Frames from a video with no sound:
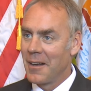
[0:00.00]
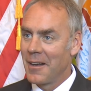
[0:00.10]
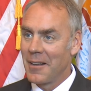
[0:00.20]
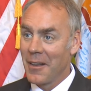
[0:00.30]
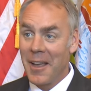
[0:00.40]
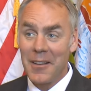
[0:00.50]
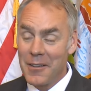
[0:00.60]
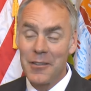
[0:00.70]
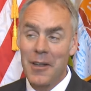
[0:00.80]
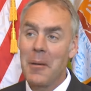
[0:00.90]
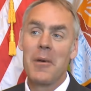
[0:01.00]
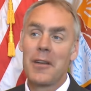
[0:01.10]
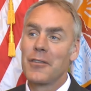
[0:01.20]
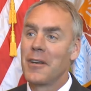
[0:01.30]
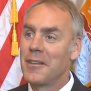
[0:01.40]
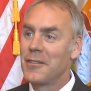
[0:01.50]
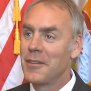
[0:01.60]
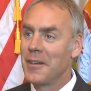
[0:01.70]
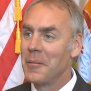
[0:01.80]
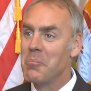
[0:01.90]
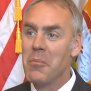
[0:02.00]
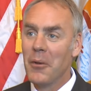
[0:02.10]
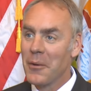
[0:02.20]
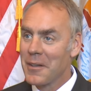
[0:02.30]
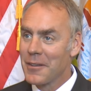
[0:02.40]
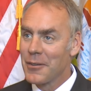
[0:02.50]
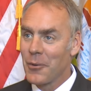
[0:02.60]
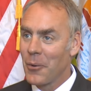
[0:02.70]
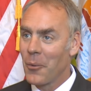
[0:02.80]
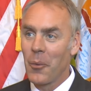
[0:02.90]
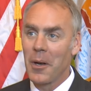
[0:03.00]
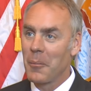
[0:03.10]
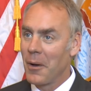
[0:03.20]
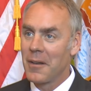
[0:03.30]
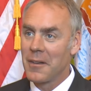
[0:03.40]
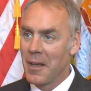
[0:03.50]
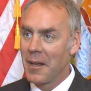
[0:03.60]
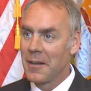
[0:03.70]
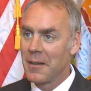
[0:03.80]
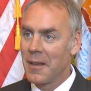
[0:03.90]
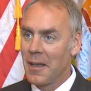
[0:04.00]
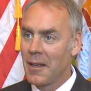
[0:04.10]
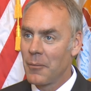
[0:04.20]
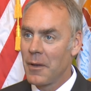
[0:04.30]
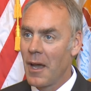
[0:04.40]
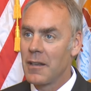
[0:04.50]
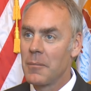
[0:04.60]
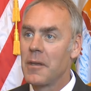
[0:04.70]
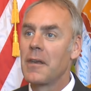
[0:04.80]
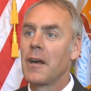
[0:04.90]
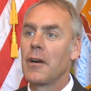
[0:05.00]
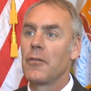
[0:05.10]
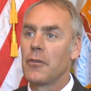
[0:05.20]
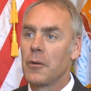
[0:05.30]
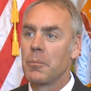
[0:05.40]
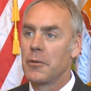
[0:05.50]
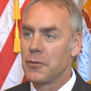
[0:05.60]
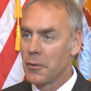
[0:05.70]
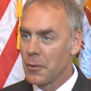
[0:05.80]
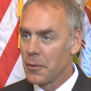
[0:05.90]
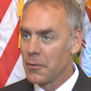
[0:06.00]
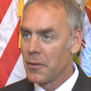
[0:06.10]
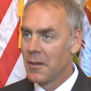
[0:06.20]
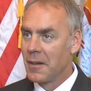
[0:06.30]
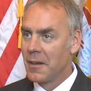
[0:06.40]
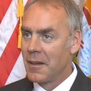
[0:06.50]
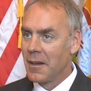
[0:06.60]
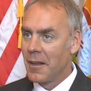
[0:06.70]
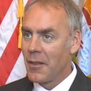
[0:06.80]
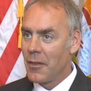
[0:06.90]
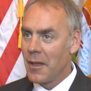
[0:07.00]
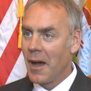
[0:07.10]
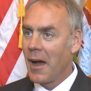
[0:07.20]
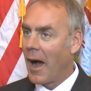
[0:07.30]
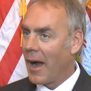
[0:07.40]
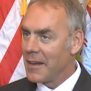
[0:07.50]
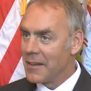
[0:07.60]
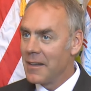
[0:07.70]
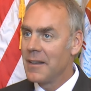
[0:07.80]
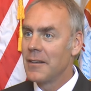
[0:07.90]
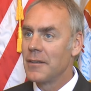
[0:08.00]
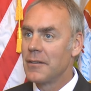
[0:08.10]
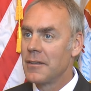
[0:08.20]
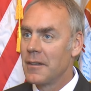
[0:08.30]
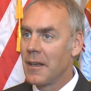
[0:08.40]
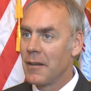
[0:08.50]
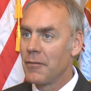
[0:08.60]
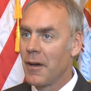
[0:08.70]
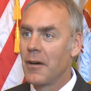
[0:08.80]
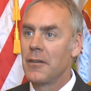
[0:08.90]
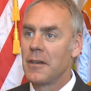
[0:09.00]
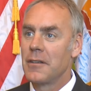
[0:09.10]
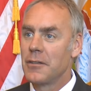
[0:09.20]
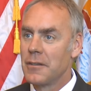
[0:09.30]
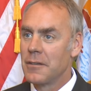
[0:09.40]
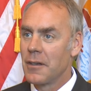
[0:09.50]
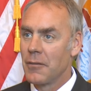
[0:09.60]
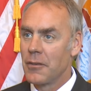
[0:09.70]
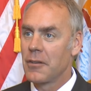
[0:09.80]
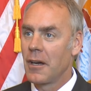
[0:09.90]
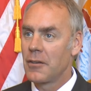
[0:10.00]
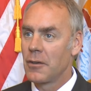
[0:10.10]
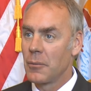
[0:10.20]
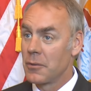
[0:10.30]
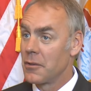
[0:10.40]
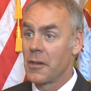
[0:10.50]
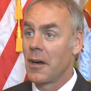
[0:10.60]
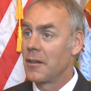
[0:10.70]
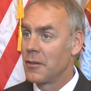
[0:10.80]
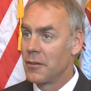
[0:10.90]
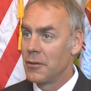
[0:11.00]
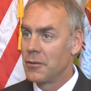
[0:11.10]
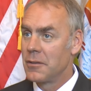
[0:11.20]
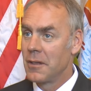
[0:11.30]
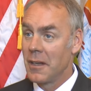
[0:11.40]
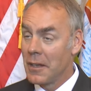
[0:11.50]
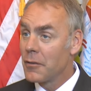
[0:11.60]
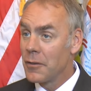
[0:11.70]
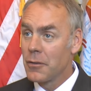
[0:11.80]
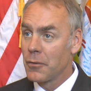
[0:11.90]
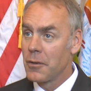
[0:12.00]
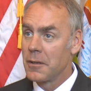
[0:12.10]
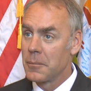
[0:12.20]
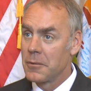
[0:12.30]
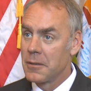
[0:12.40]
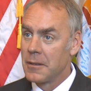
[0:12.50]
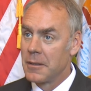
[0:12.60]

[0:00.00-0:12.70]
likely does not make sense in Billings or Winnet, Montana. And we have to be careful to preserve the ideas and foundations of this country, which are the Constitution and individual freedoms.